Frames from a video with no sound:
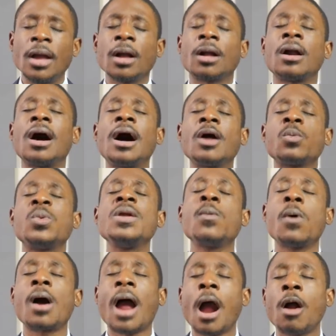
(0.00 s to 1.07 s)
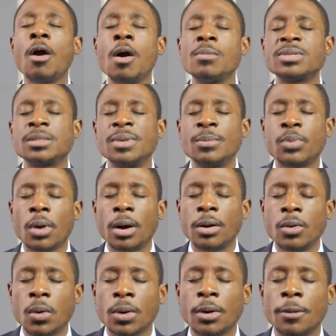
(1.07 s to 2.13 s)
God, we want our homes to be brought in
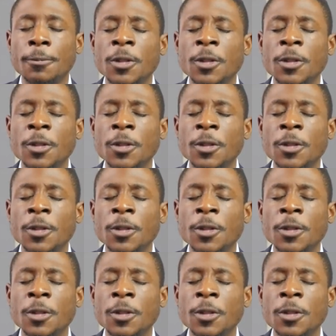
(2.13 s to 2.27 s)
order.